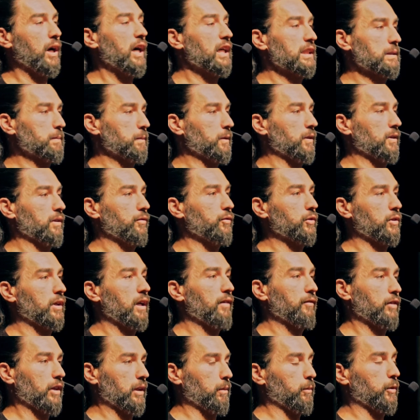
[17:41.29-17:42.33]
hospital if you're
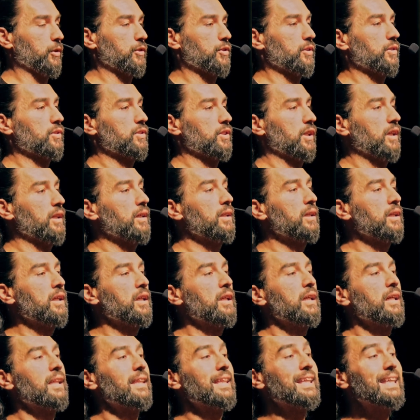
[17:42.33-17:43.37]
having an emergency.
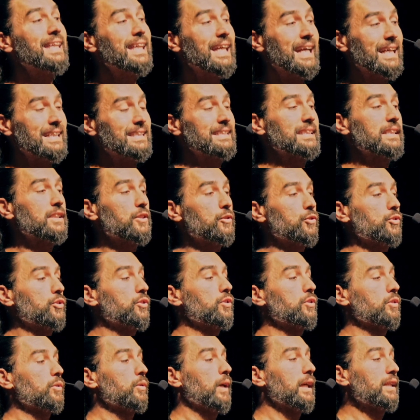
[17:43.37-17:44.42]
The next thing you should
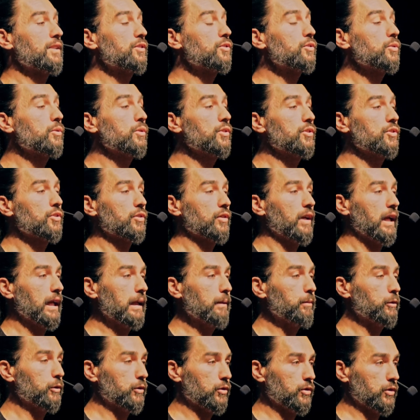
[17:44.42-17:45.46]
do as soon as you're
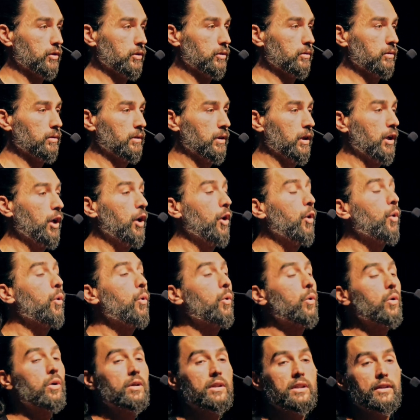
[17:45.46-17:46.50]
able to,
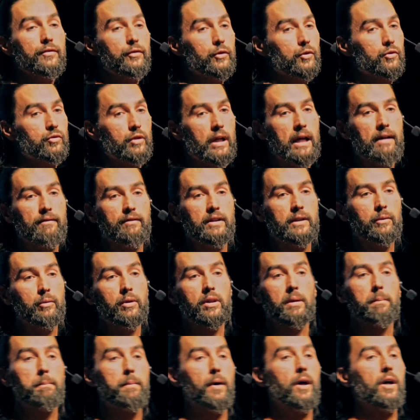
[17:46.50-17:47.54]
or if you're traveling with
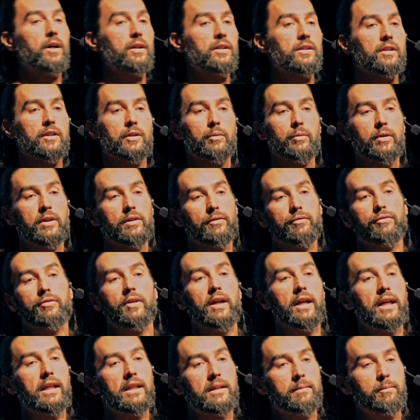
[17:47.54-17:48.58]
a partner, with a
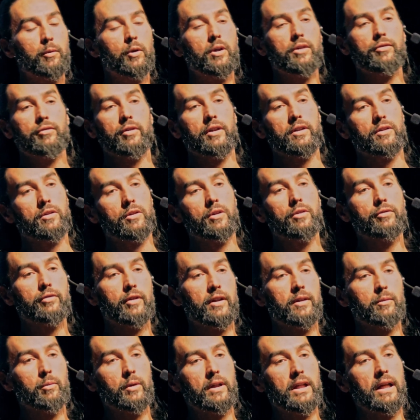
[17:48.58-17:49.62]
friend, boyfriend,
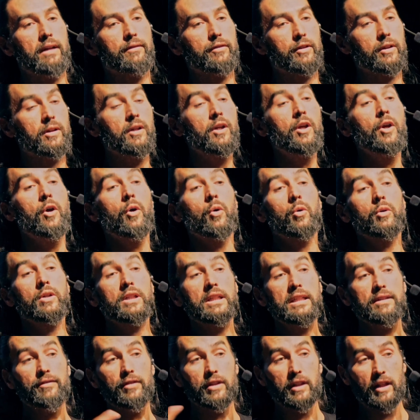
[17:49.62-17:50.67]
girlfriend, whatever, or
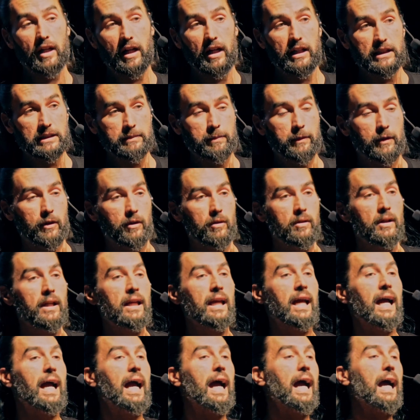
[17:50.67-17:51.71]
even the hospital,
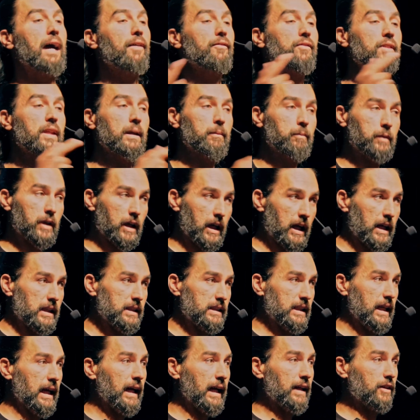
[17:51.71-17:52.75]
have them
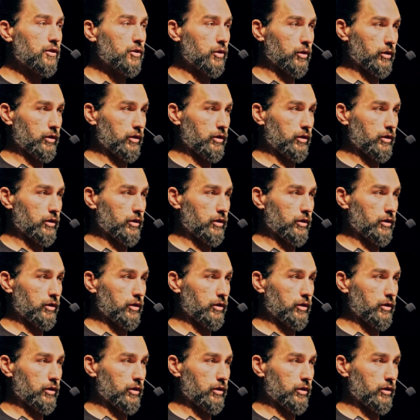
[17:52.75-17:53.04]
contact your